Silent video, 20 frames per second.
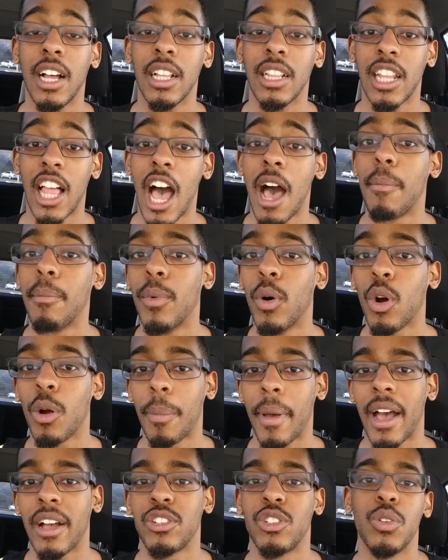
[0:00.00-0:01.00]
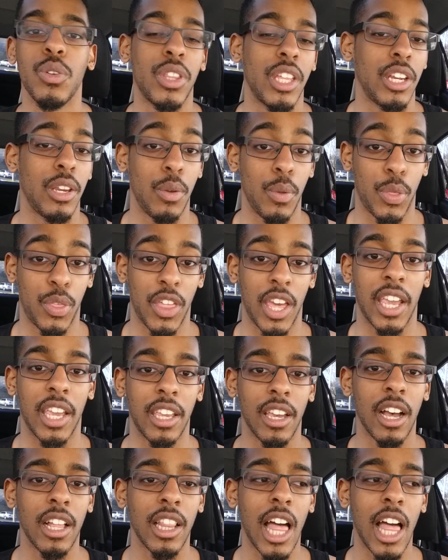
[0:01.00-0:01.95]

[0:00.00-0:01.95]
a lot more about you than you think.